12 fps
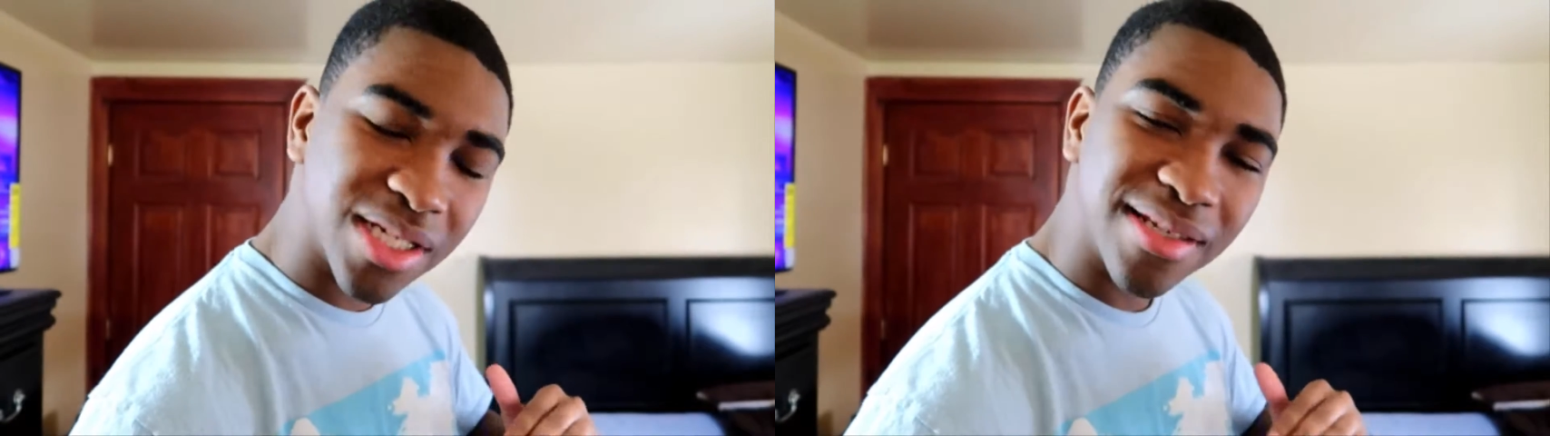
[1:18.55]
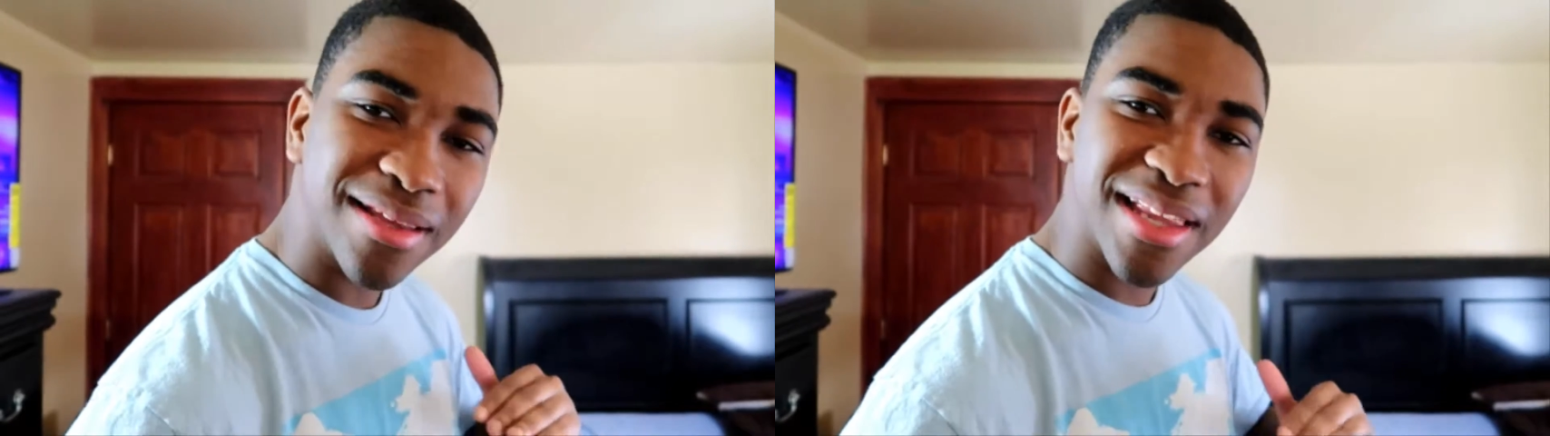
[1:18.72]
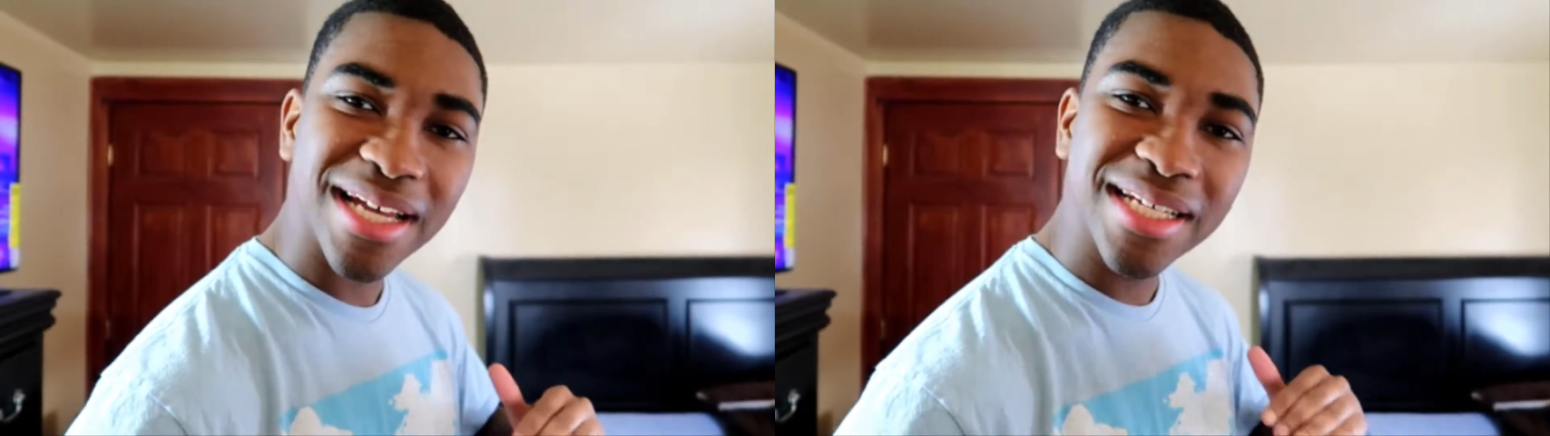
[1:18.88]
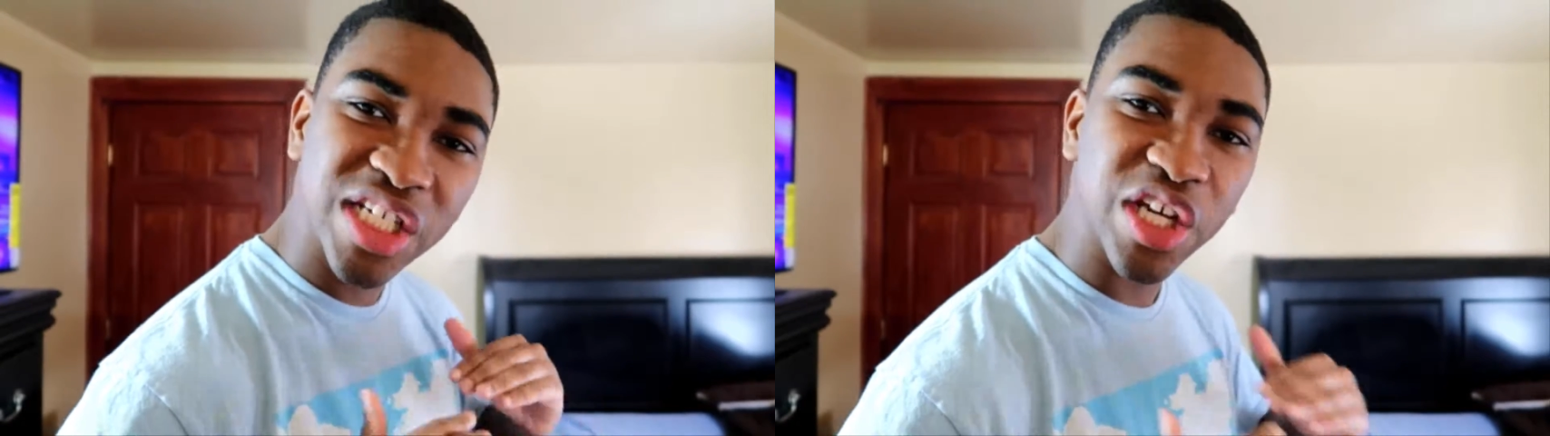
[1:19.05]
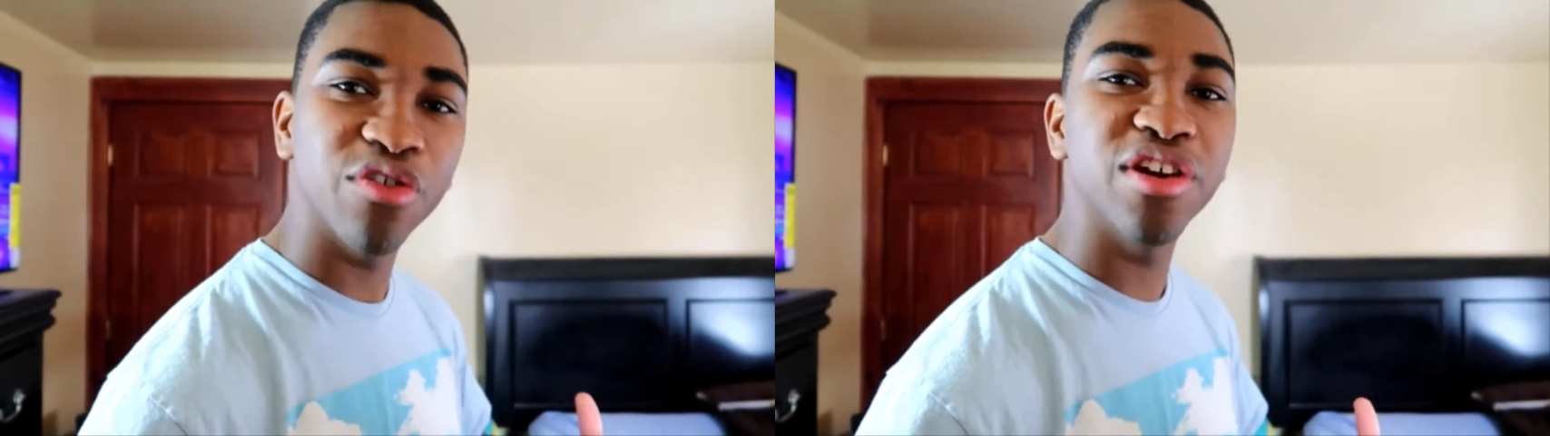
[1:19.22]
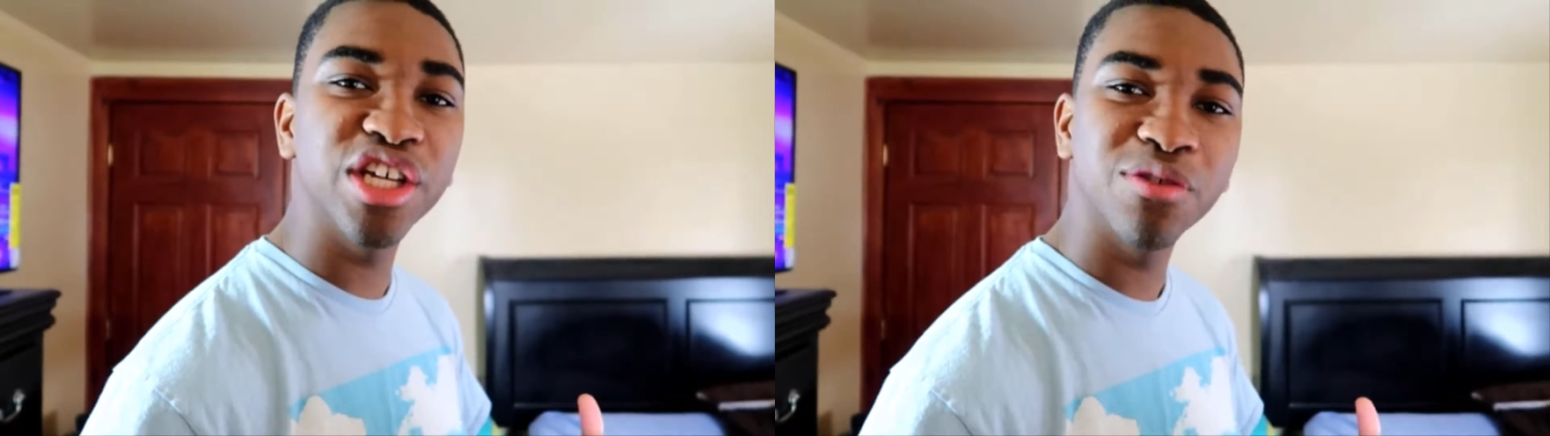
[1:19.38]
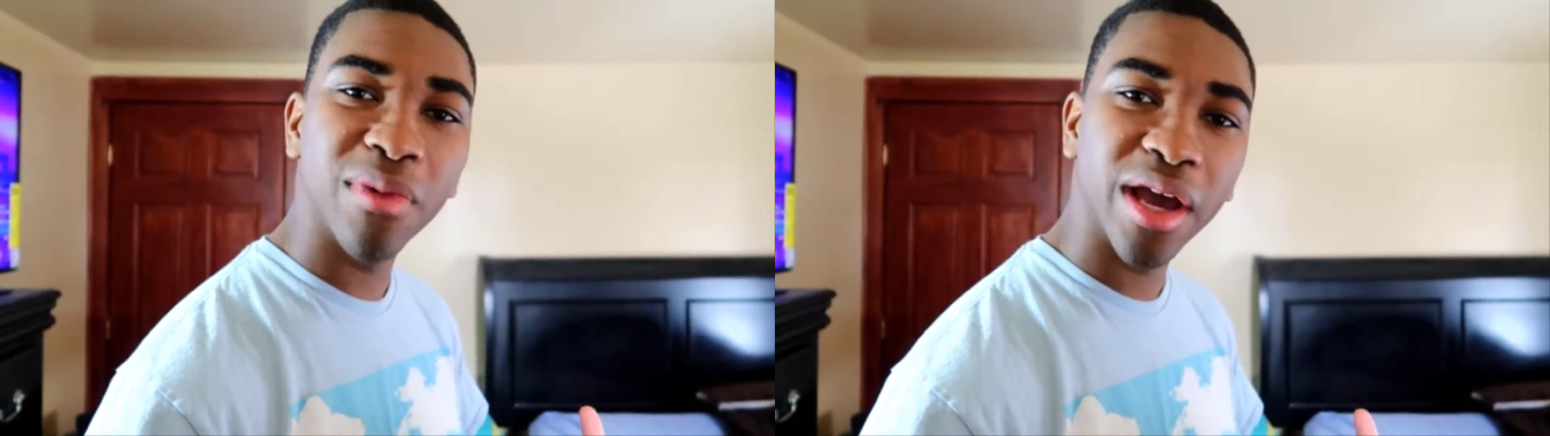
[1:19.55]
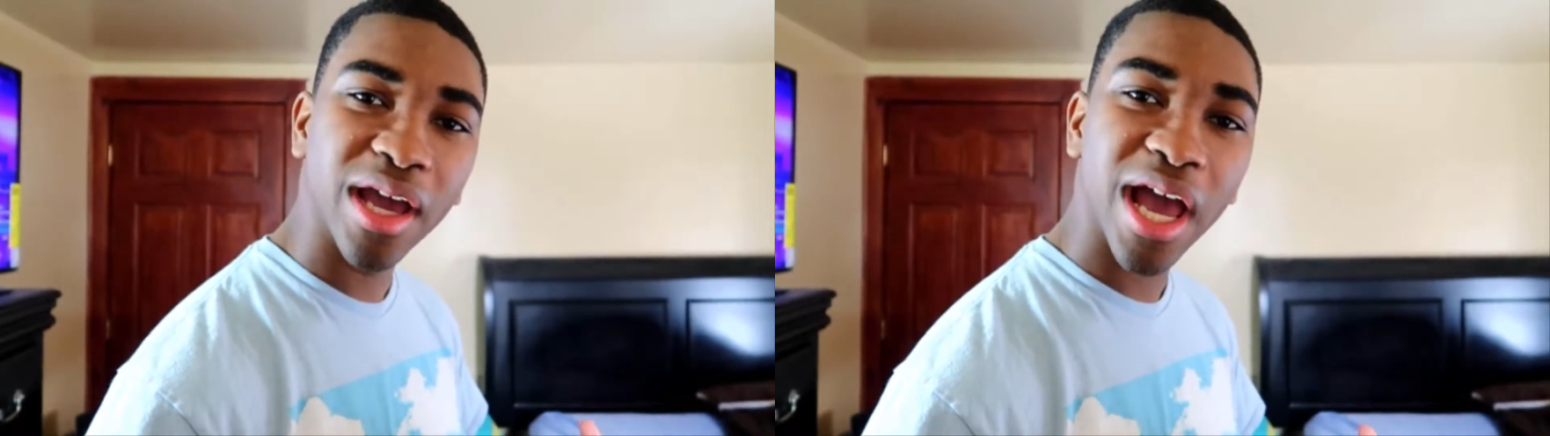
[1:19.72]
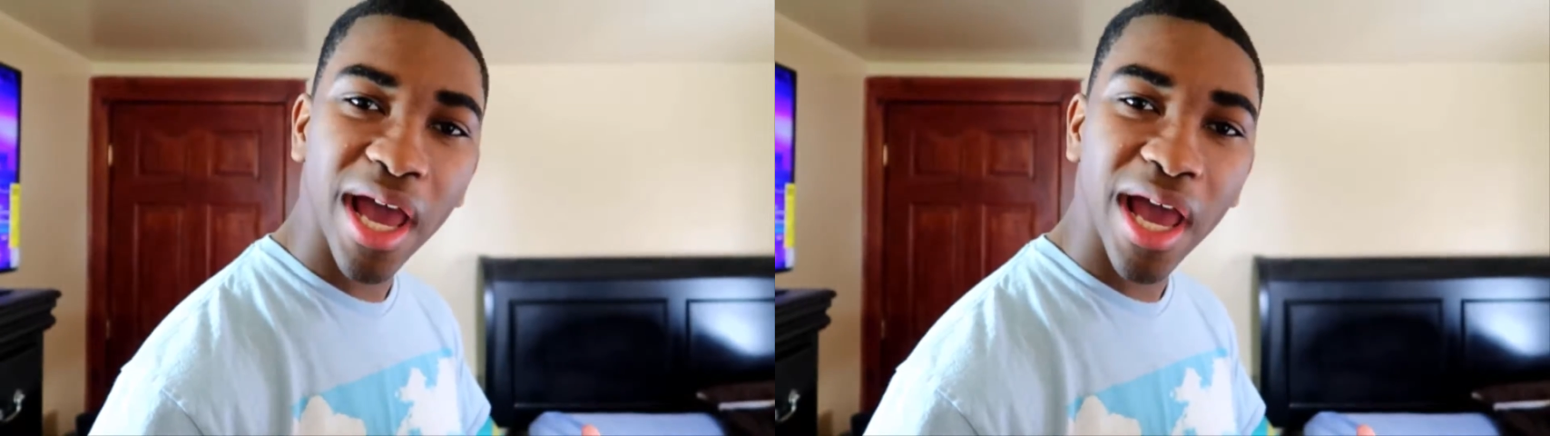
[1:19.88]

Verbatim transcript: It's not that serious, my